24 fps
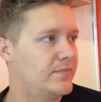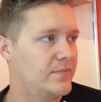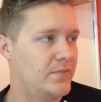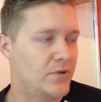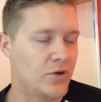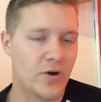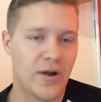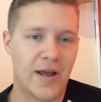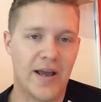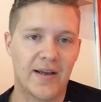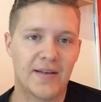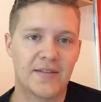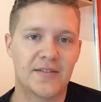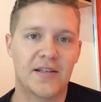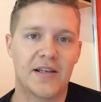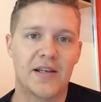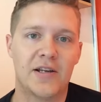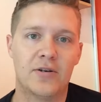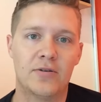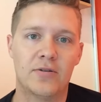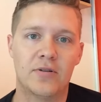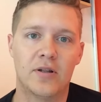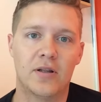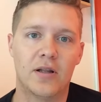your exit
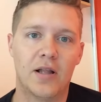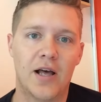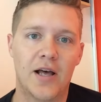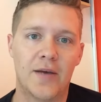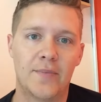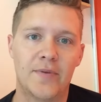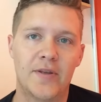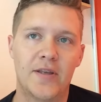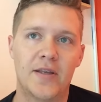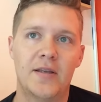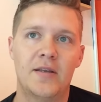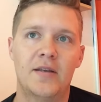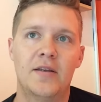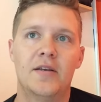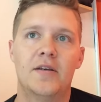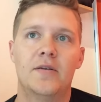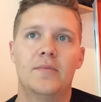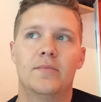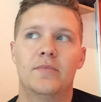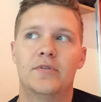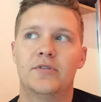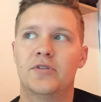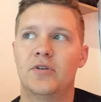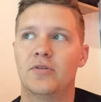here in the lobby.
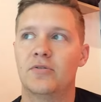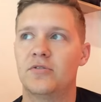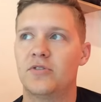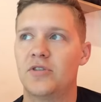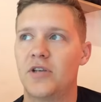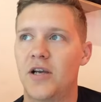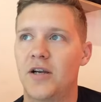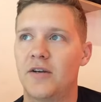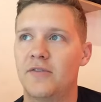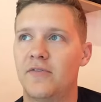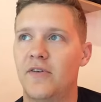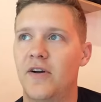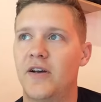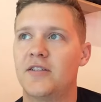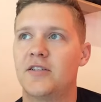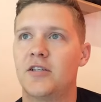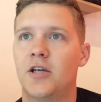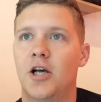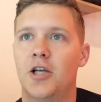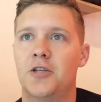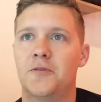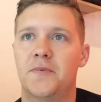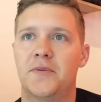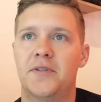Don't sacrifice
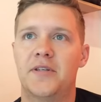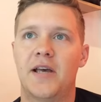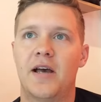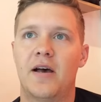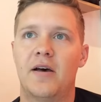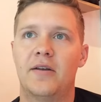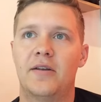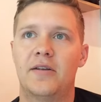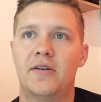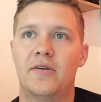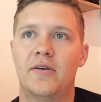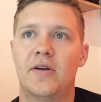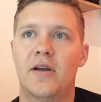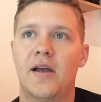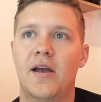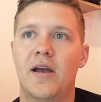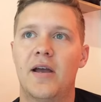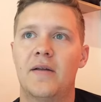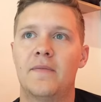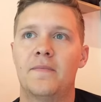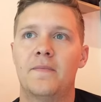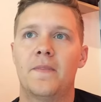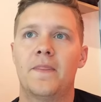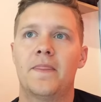hospitality,
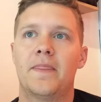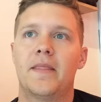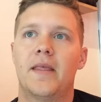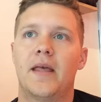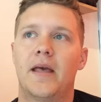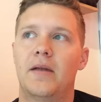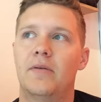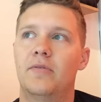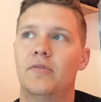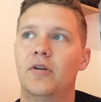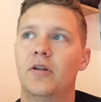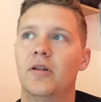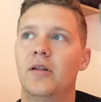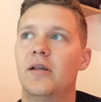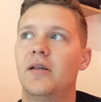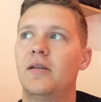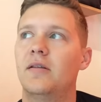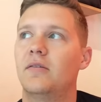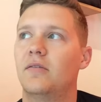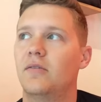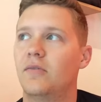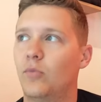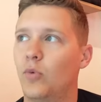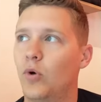okay? And
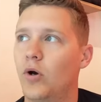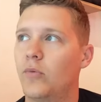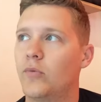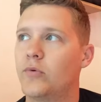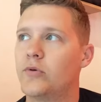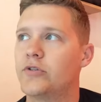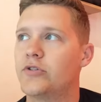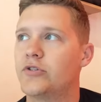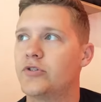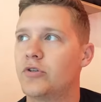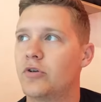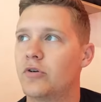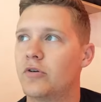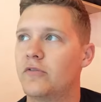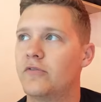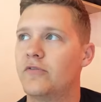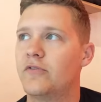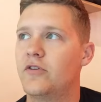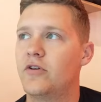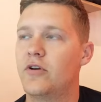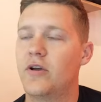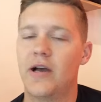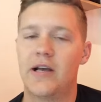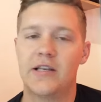really what will
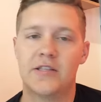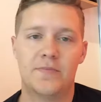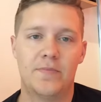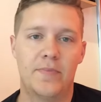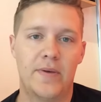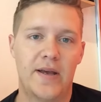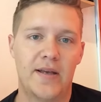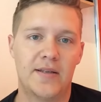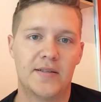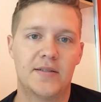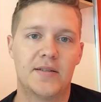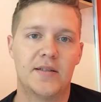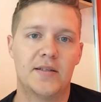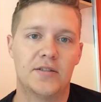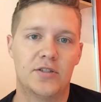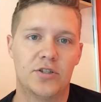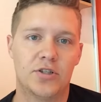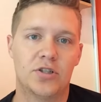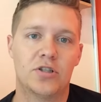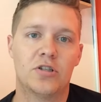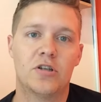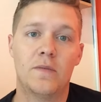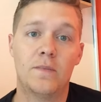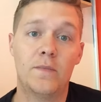serve you guys best is
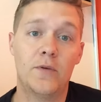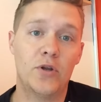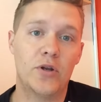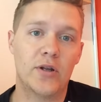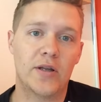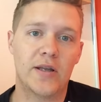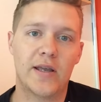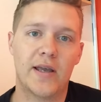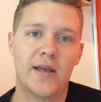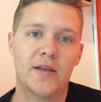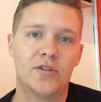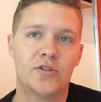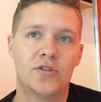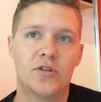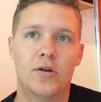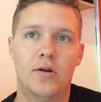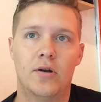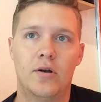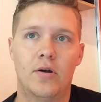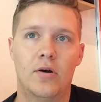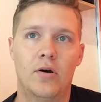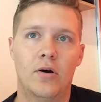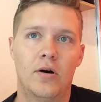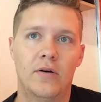just communication
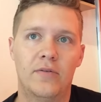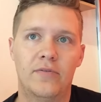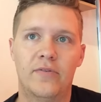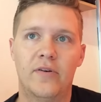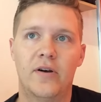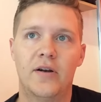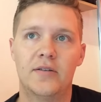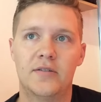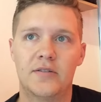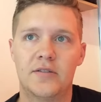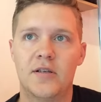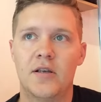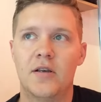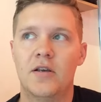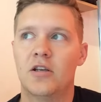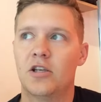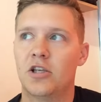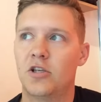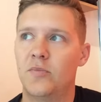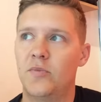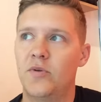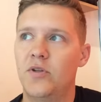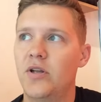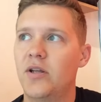on all fronts.
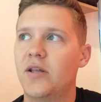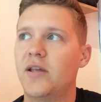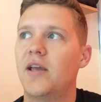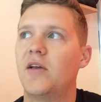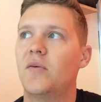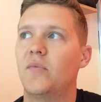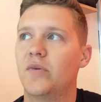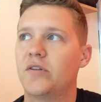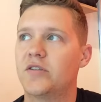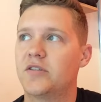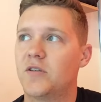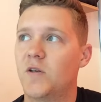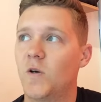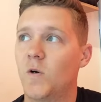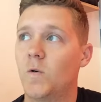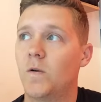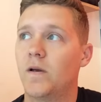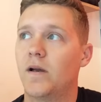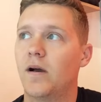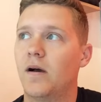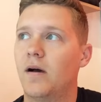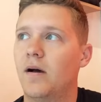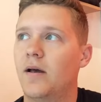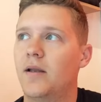Communicate what's
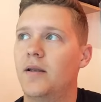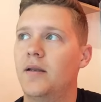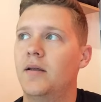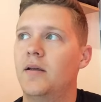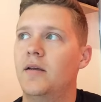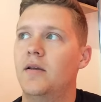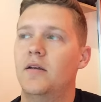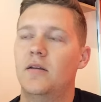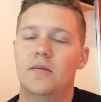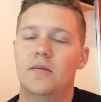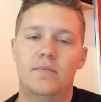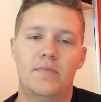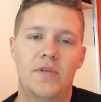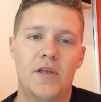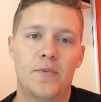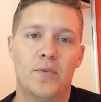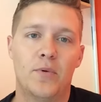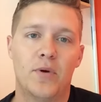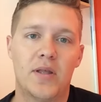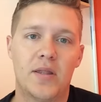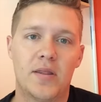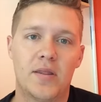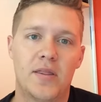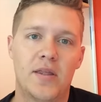going on.
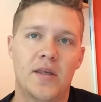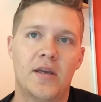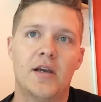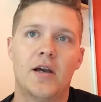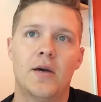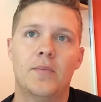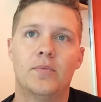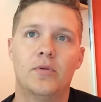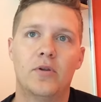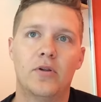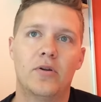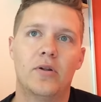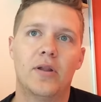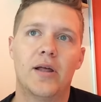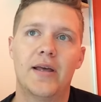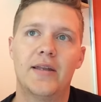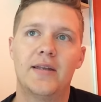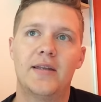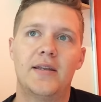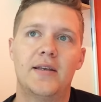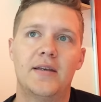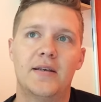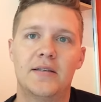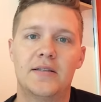People can think up little
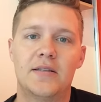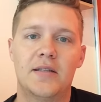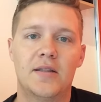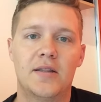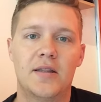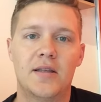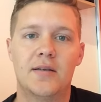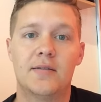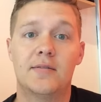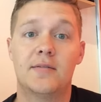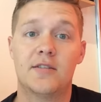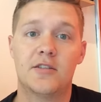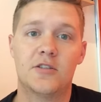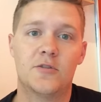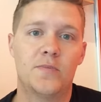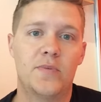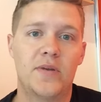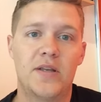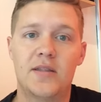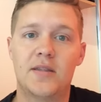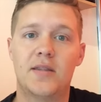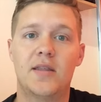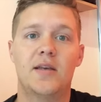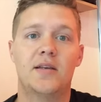ideas and things to
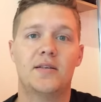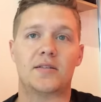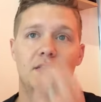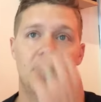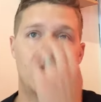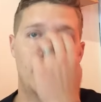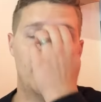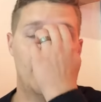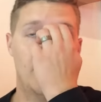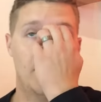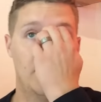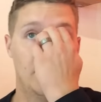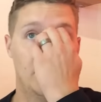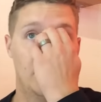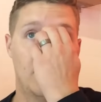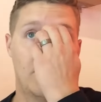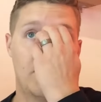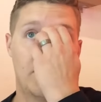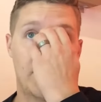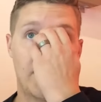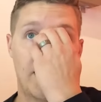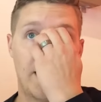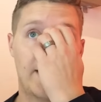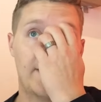speed things up,
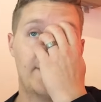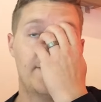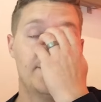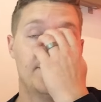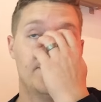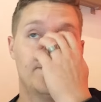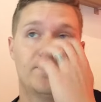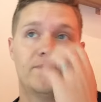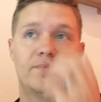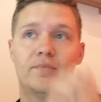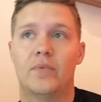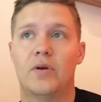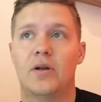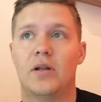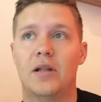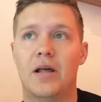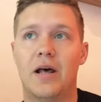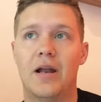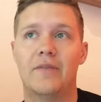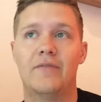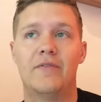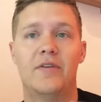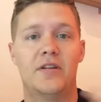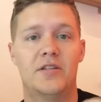okay? But a
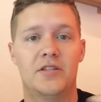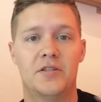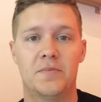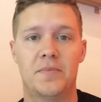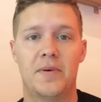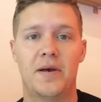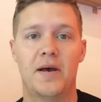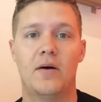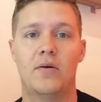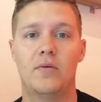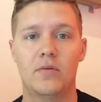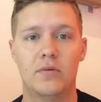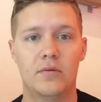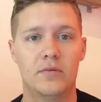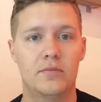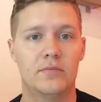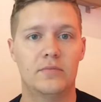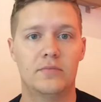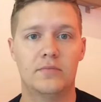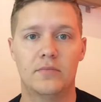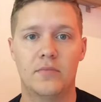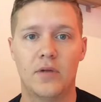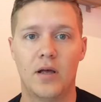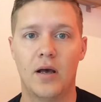lot of it is about
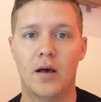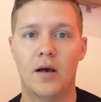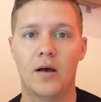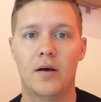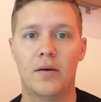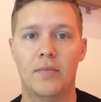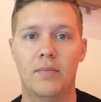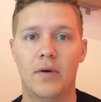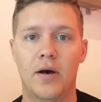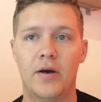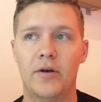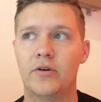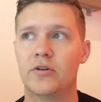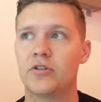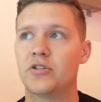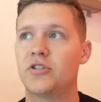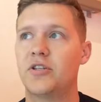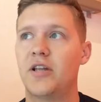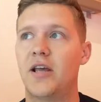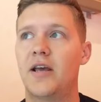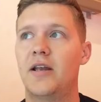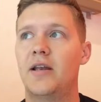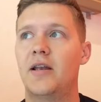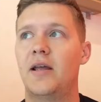
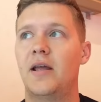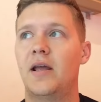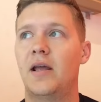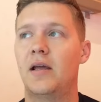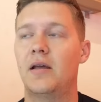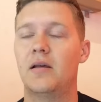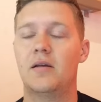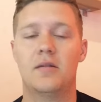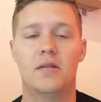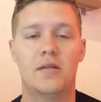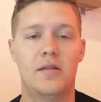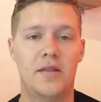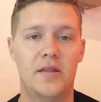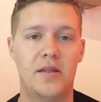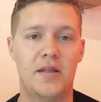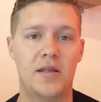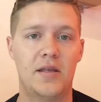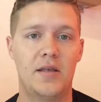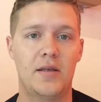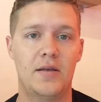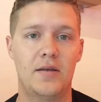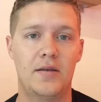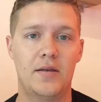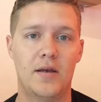understanding
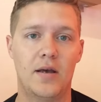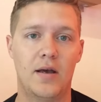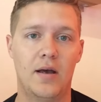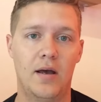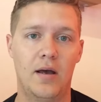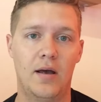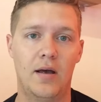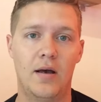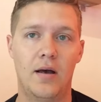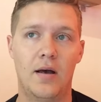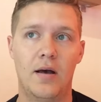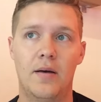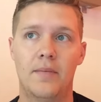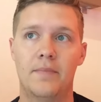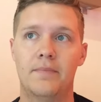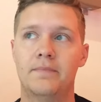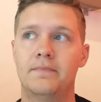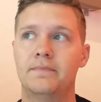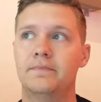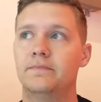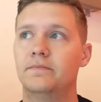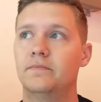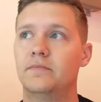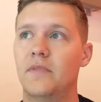the
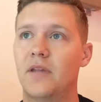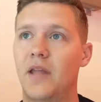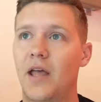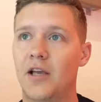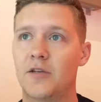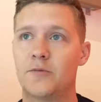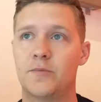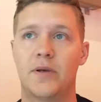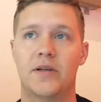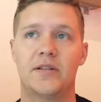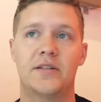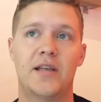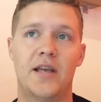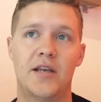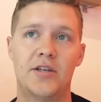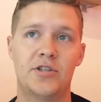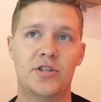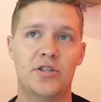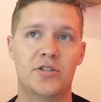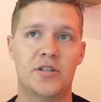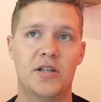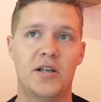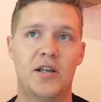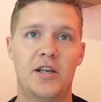
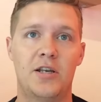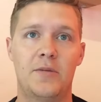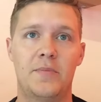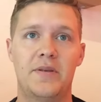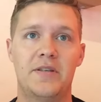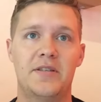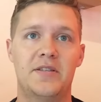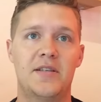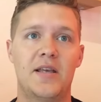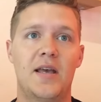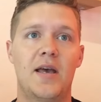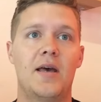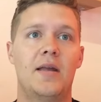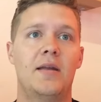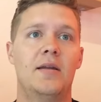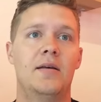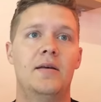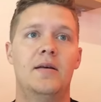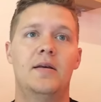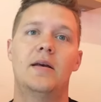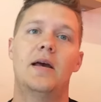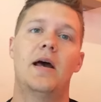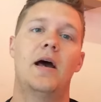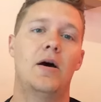expectations that need to be
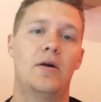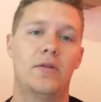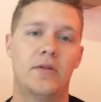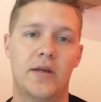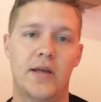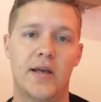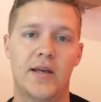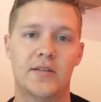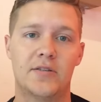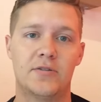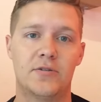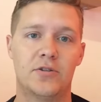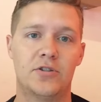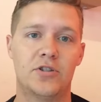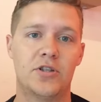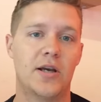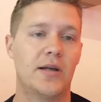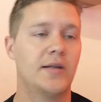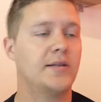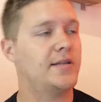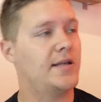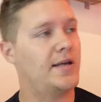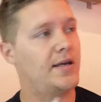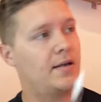set, how the guests are
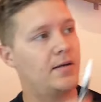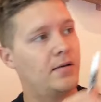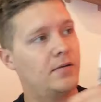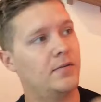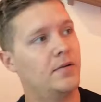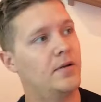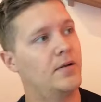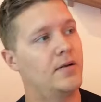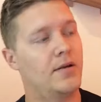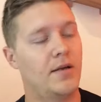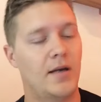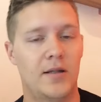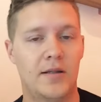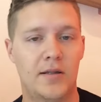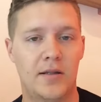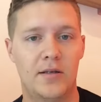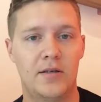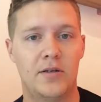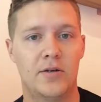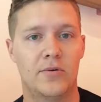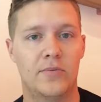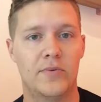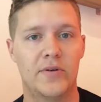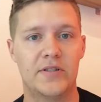checked in, and
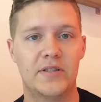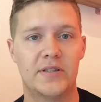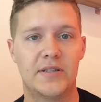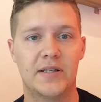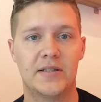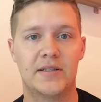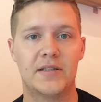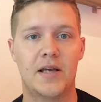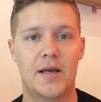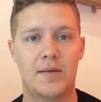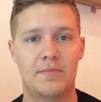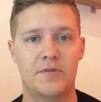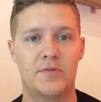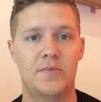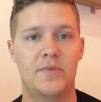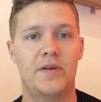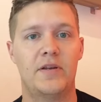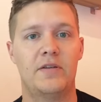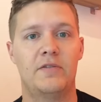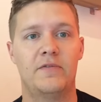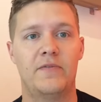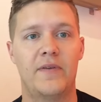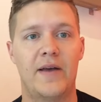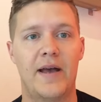then your reset times
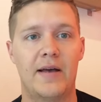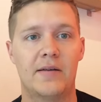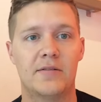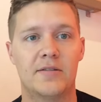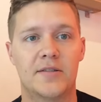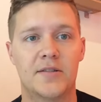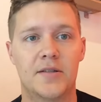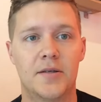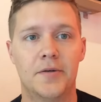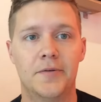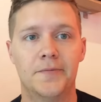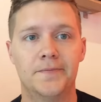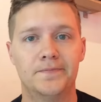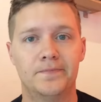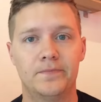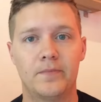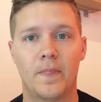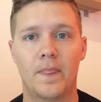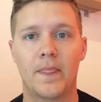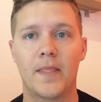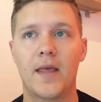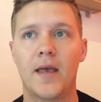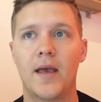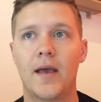being fast,
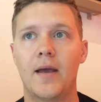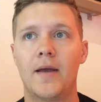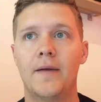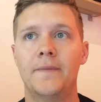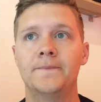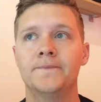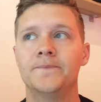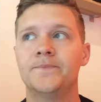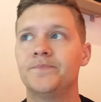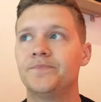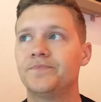okay?